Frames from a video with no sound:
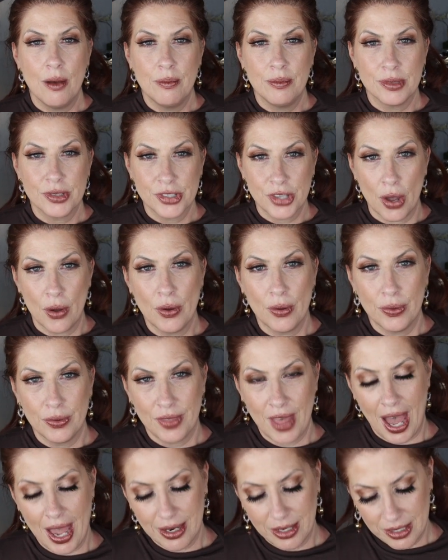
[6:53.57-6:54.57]
So
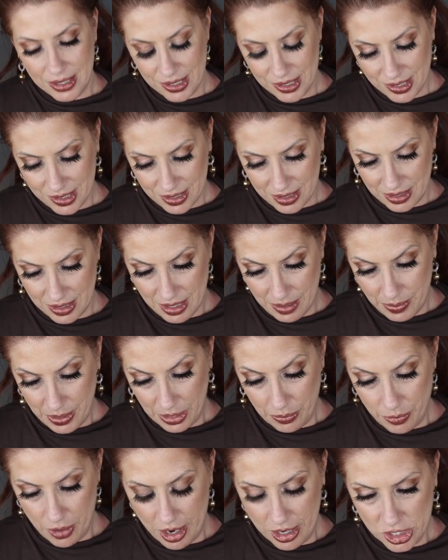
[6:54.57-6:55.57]
that is a
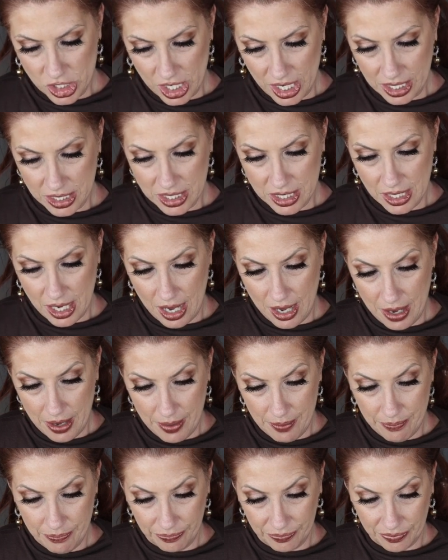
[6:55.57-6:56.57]
big project.
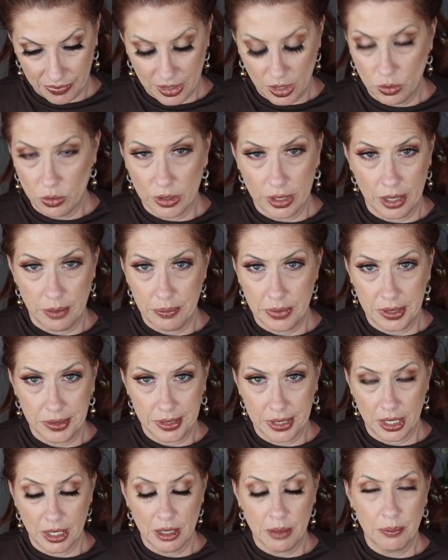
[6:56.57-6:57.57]
We're not
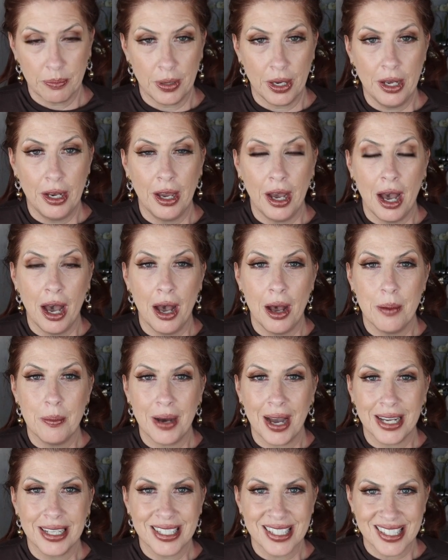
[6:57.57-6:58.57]
building it, but
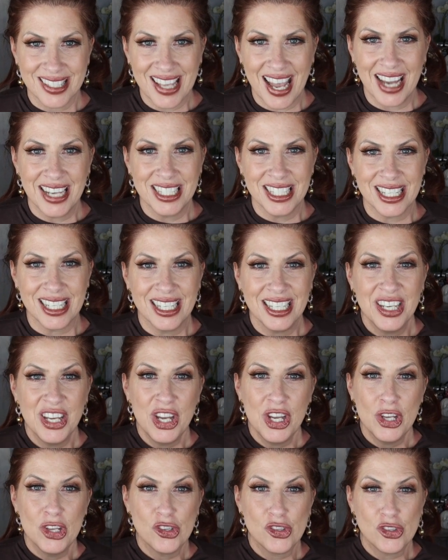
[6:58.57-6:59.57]
I designed it,
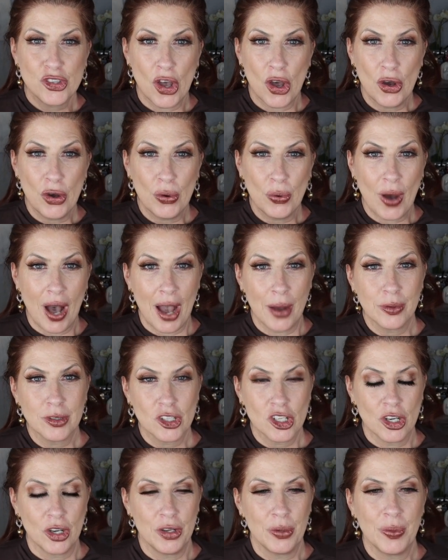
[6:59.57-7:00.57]
so I will
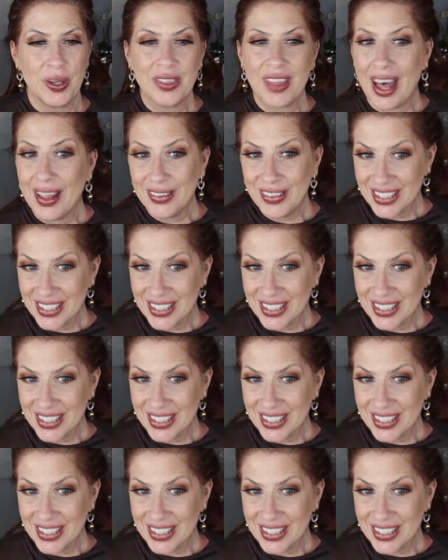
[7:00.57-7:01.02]
show you what that